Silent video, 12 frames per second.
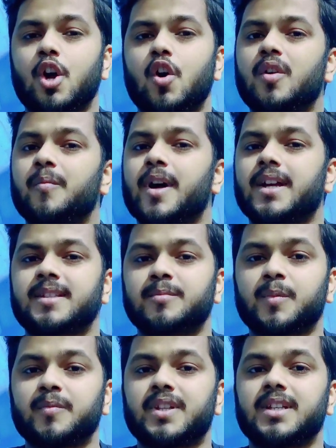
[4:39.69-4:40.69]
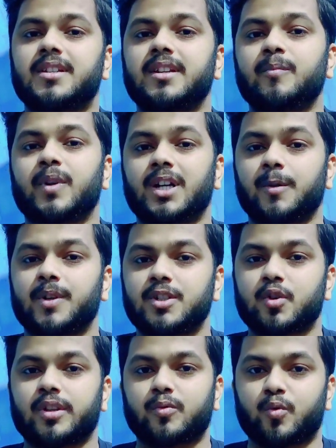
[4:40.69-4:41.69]
or maximum 60 multiple
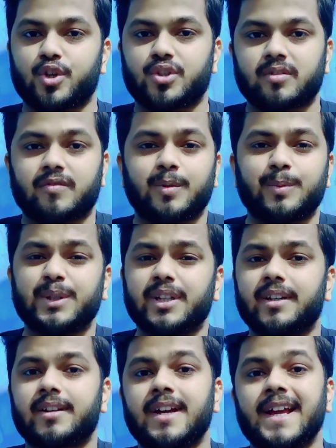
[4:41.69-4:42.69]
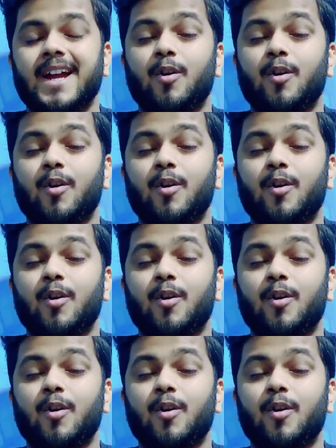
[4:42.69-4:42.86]
choice questions will be there